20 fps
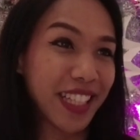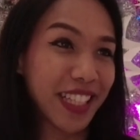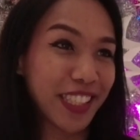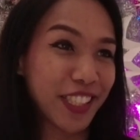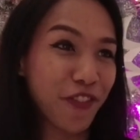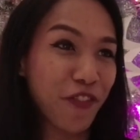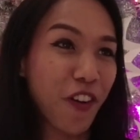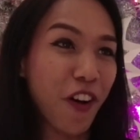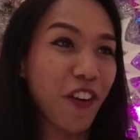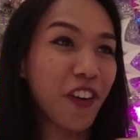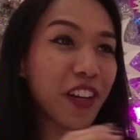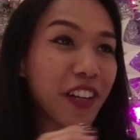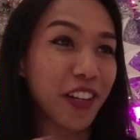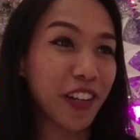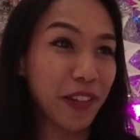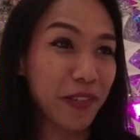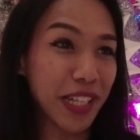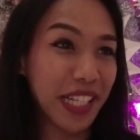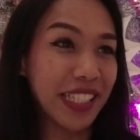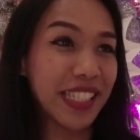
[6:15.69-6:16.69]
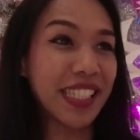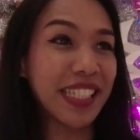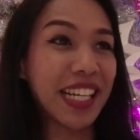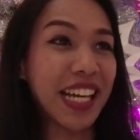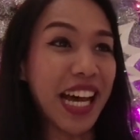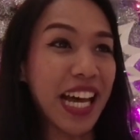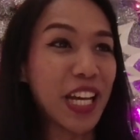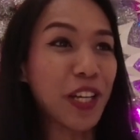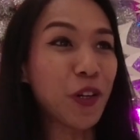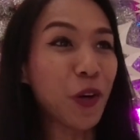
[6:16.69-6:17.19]
the foreigner
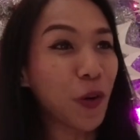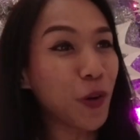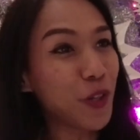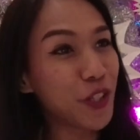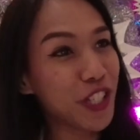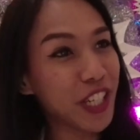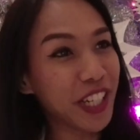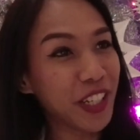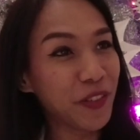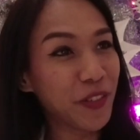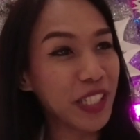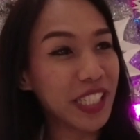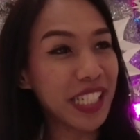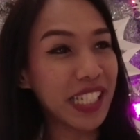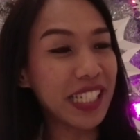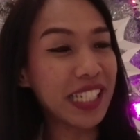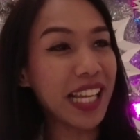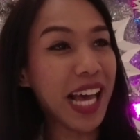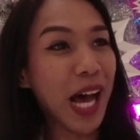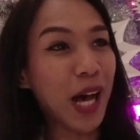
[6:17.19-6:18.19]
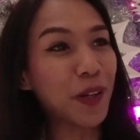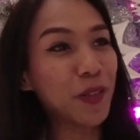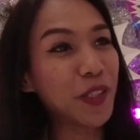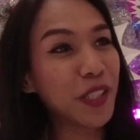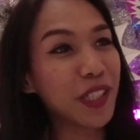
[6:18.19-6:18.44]
is gaikokujin, which is